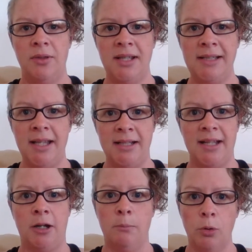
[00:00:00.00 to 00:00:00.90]
these things
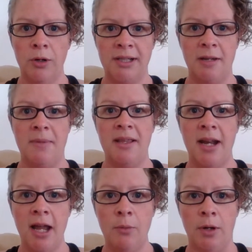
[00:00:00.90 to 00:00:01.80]
that are important to me
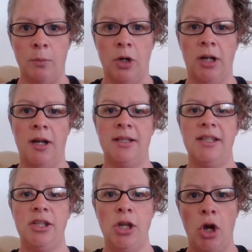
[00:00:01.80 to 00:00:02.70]
that I want to work on?
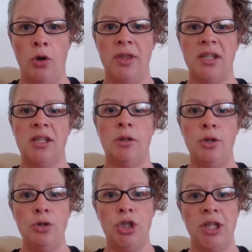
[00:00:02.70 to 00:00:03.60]
So the
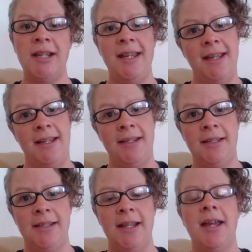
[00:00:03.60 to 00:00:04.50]
solution
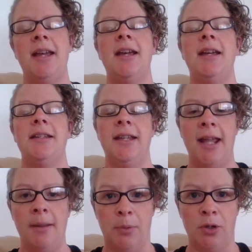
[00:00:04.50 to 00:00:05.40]
is to
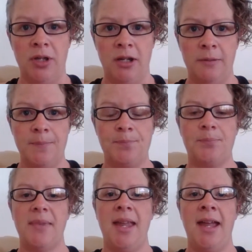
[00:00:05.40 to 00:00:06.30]
get up earlier.
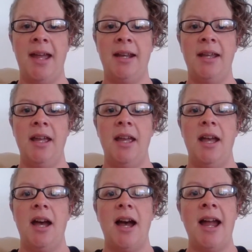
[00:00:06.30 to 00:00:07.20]
And
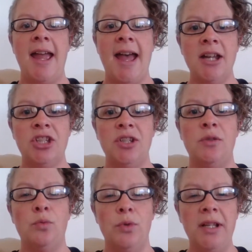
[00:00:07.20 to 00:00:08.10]
I
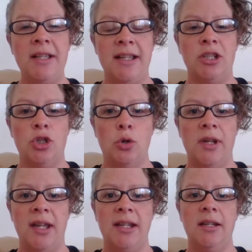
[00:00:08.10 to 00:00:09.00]
actually really
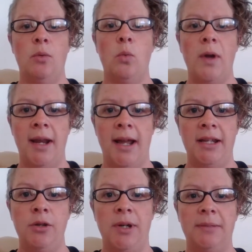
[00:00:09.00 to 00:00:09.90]
enjoy it when
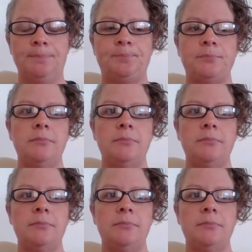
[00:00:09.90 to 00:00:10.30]
I do it.